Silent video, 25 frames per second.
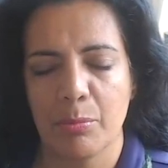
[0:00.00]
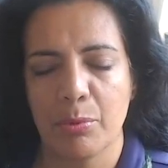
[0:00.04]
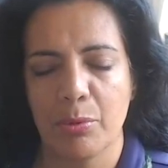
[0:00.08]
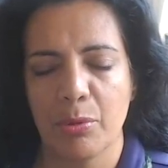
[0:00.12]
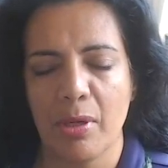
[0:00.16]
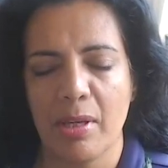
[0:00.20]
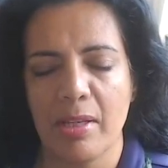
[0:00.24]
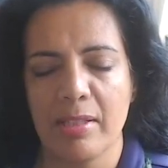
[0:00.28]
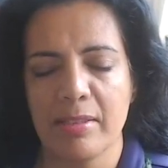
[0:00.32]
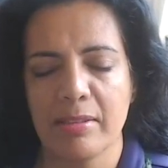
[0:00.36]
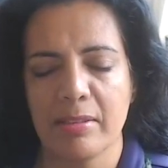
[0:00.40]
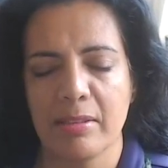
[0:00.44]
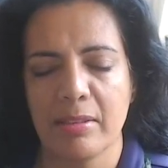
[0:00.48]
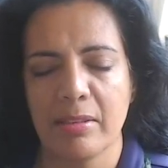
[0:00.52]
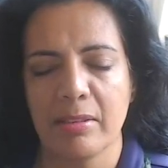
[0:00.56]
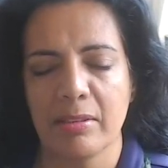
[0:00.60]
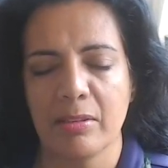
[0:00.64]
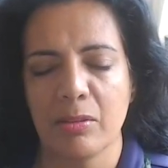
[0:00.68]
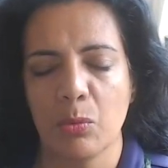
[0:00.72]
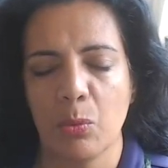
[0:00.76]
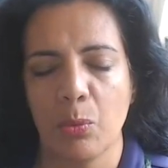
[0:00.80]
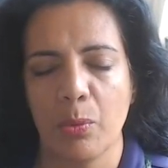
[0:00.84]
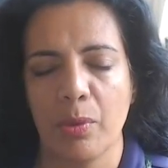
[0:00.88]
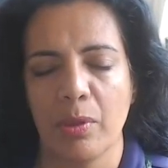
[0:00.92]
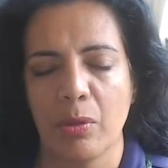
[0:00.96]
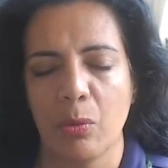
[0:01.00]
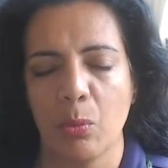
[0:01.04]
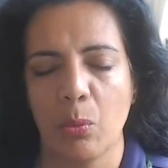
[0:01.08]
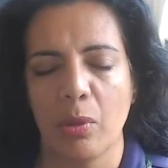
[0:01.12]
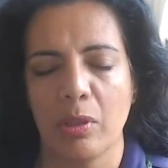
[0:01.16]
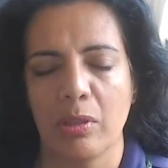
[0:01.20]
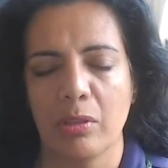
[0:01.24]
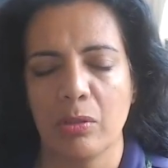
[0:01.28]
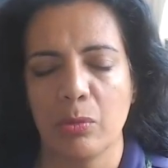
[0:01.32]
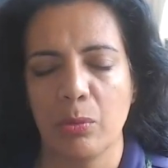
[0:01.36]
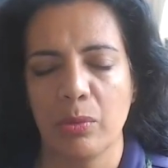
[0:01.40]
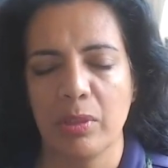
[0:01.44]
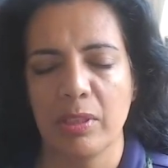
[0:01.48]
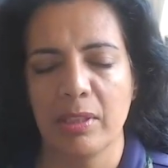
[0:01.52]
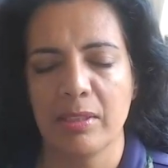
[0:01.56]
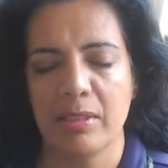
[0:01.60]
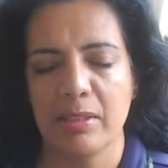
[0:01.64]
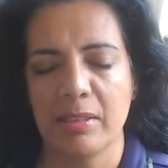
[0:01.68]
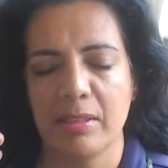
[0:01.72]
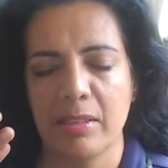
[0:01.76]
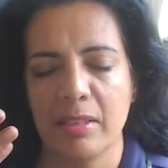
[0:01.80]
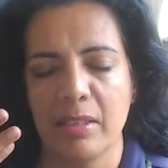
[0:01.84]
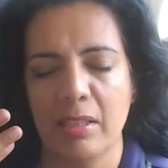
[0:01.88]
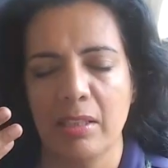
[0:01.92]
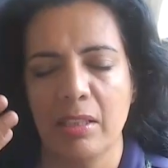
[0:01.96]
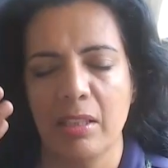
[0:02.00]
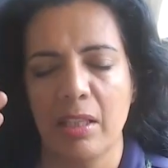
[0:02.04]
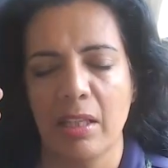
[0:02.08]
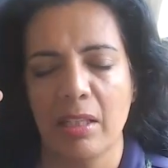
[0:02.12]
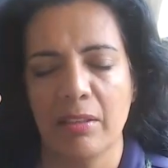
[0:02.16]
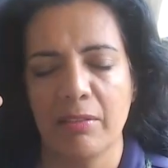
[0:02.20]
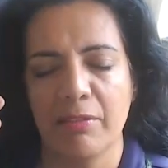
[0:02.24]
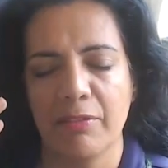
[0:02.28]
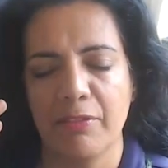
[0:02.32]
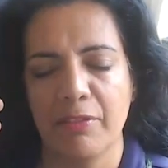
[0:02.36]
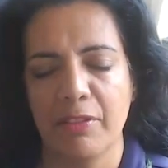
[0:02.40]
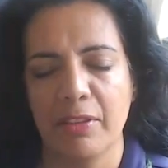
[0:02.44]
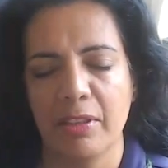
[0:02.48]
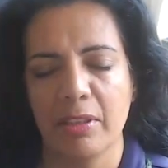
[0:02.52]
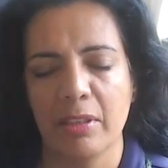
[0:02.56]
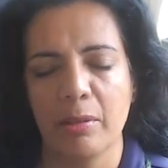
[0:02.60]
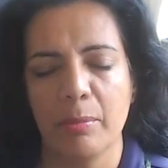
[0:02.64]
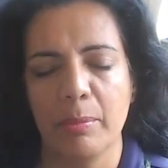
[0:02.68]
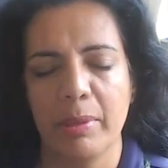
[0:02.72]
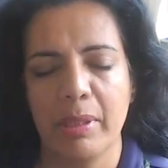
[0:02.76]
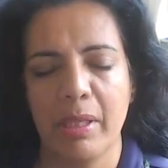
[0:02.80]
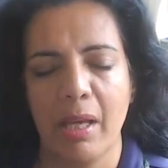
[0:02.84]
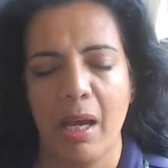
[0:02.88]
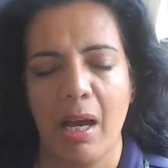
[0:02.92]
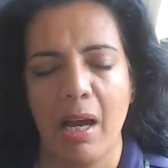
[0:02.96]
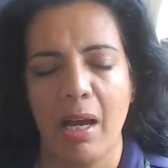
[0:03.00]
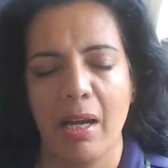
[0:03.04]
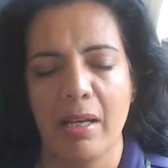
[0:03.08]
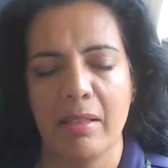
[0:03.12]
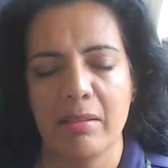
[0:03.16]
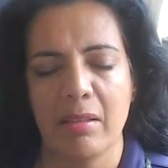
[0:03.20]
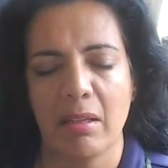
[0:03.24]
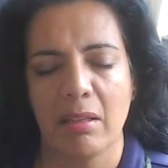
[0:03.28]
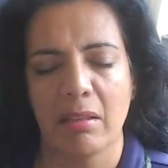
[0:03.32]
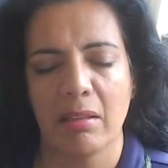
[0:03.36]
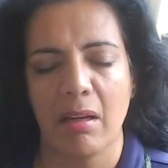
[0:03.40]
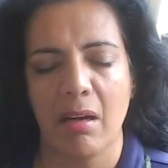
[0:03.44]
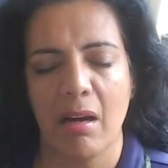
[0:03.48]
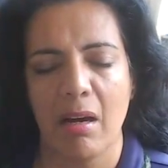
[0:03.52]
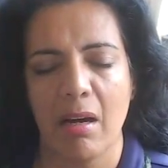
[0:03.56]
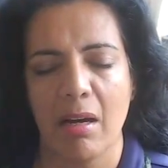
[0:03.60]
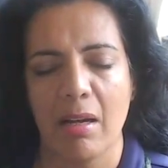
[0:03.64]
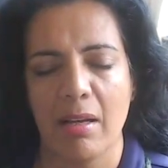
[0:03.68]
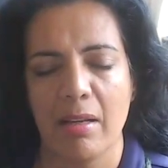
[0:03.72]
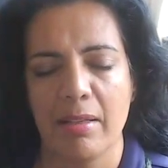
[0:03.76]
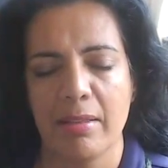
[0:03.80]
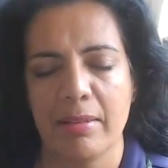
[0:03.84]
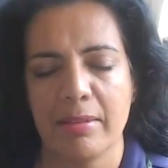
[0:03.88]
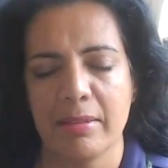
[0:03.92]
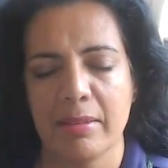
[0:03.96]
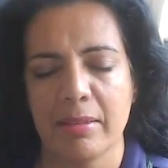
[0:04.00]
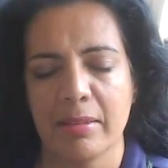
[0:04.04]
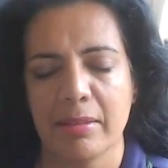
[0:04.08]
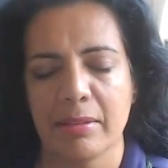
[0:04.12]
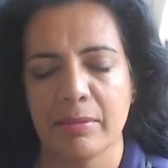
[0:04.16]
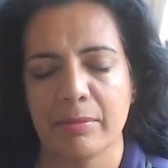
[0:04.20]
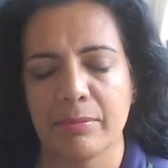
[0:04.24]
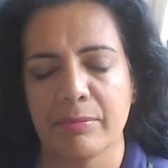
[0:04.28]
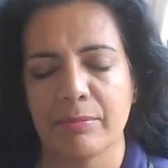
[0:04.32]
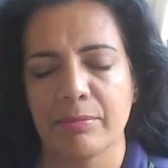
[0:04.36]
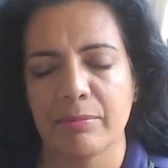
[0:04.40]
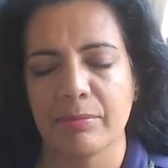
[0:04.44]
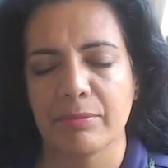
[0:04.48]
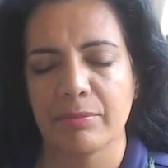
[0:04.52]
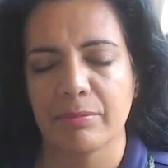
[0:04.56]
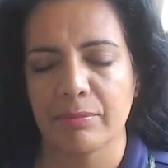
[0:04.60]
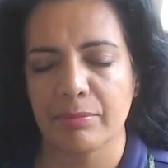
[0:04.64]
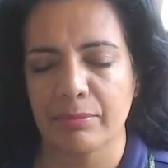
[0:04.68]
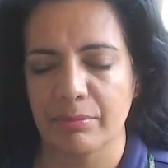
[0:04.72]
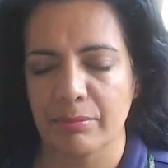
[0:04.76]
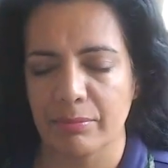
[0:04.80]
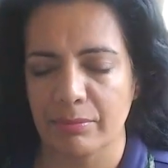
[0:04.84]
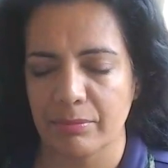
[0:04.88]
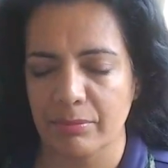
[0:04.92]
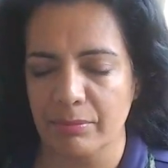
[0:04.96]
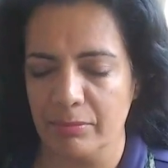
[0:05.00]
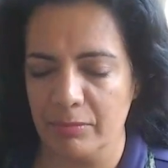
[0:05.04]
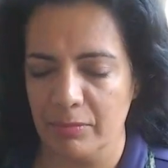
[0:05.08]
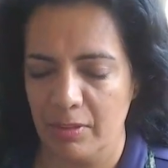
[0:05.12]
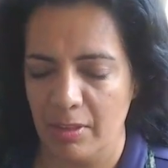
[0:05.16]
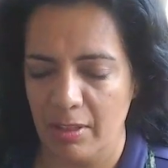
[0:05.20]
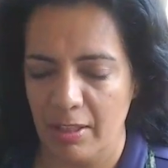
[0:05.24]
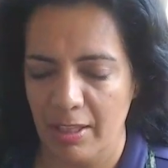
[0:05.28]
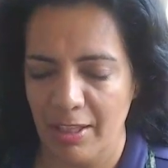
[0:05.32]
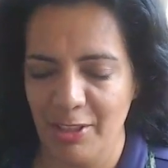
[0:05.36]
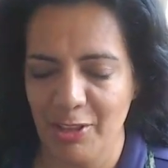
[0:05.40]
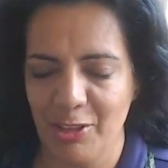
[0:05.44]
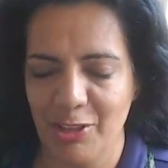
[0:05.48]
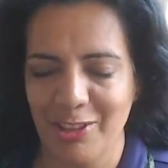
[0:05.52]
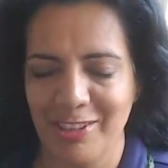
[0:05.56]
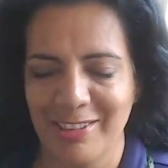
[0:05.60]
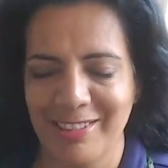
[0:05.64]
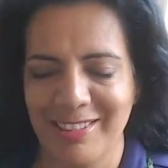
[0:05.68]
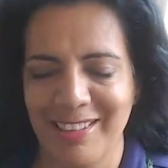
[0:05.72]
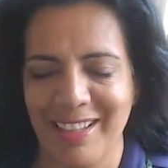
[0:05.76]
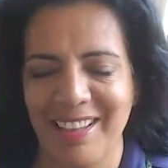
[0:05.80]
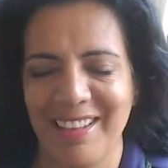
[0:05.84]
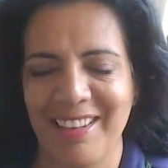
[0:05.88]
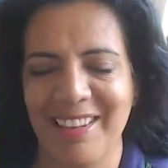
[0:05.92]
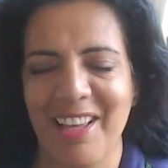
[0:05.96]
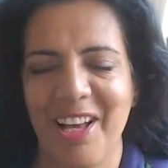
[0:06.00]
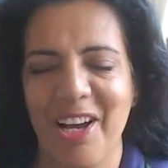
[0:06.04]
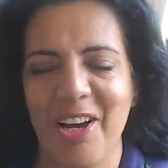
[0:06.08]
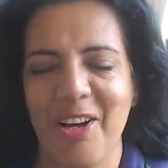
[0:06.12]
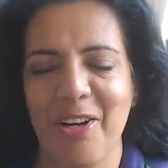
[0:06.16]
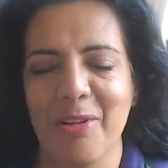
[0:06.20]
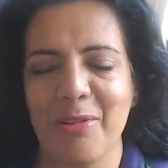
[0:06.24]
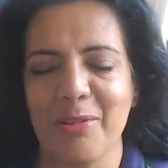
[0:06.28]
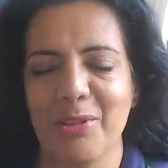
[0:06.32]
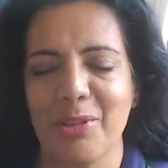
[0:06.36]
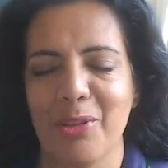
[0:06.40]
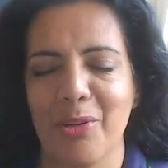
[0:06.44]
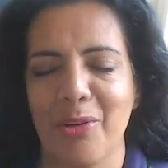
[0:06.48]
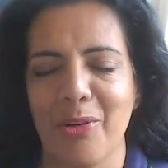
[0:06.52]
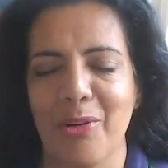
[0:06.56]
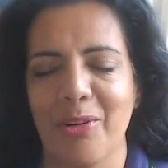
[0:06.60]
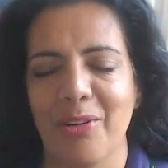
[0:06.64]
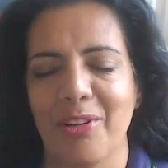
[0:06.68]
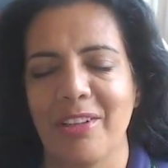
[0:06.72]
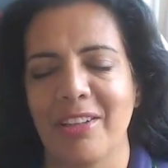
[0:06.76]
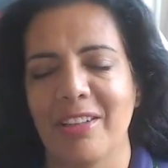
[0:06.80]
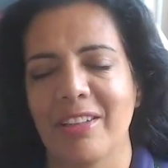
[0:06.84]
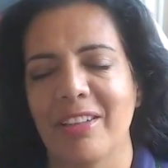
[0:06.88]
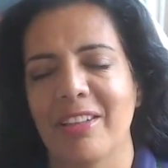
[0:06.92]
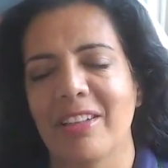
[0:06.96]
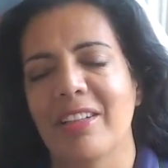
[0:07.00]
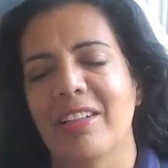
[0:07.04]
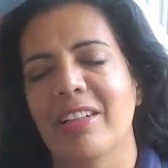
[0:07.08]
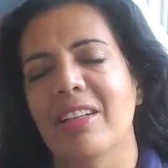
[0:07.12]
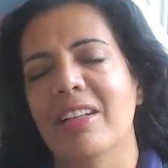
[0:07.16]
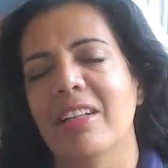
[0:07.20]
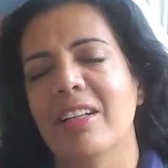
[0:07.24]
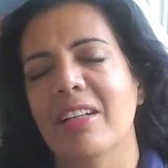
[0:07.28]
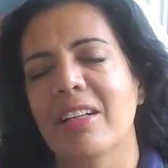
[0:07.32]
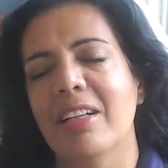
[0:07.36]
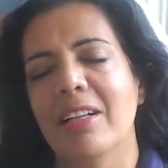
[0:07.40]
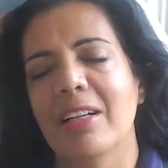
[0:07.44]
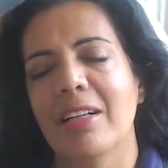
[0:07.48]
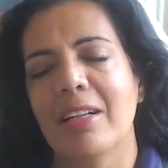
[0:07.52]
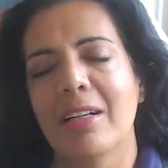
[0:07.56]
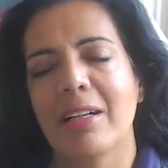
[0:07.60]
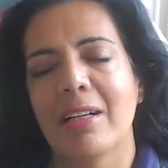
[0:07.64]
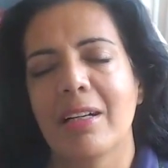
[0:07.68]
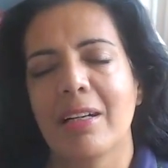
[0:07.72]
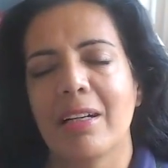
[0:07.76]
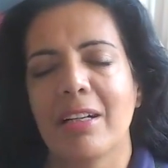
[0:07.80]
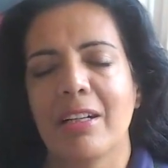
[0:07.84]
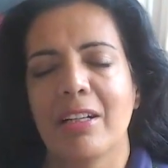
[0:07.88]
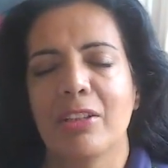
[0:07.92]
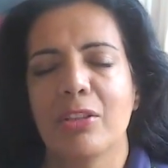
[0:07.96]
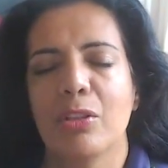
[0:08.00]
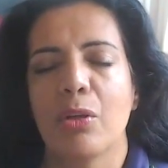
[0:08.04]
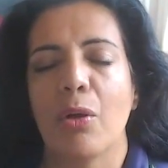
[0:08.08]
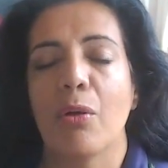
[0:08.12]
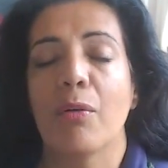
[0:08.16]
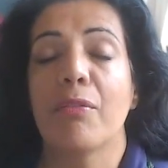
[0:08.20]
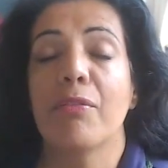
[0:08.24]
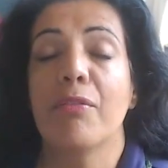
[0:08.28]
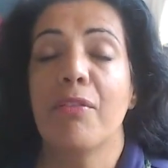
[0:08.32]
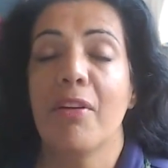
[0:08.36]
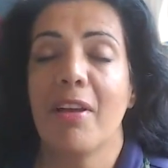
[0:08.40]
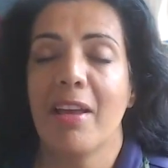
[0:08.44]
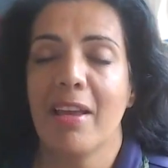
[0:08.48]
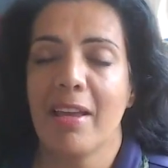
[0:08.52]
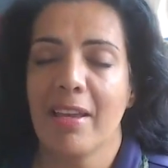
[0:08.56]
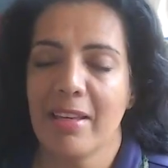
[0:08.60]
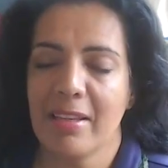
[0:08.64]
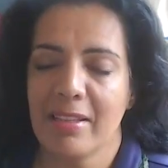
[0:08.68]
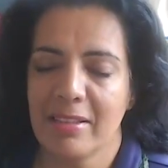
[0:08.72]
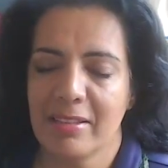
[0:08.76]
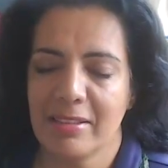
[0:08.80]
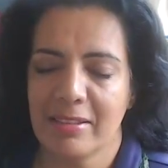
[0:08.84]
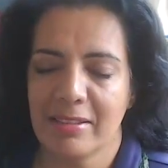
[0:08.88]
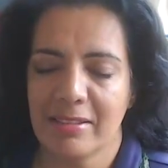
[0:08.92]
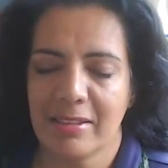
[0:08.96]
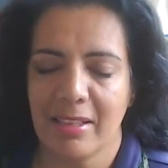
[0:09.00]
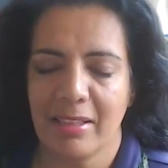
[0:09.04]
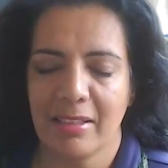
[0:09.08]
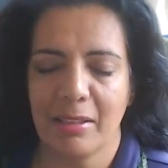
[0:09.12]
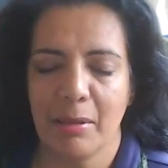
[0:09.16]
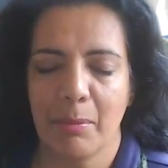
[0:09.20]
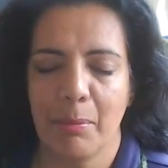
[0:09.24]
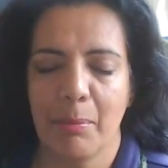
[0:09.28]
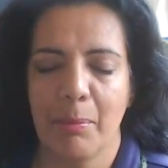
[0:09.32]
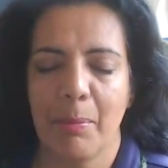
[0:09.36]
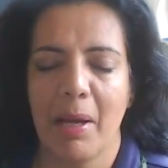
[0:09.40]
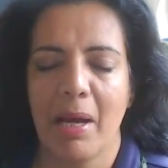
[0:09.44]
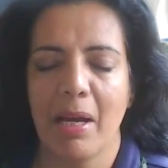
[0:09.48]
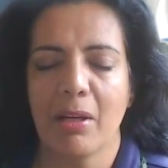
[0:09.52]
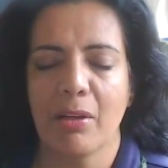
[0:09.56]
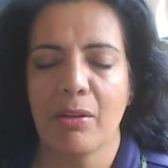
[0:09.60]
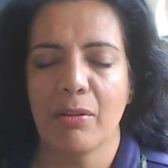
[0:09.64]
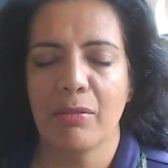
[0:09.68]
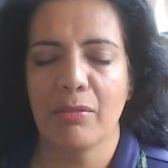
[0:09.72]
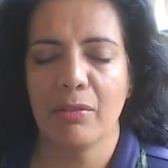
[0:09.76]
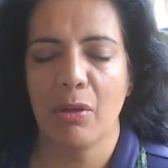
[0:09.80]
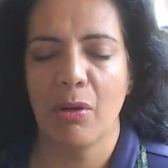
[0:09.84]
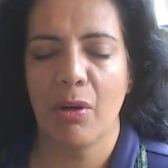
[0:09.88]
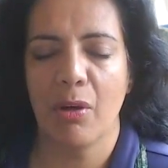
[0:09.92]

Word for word: Present with what we see and feel behind our eyes. And just allow your, your face and the back of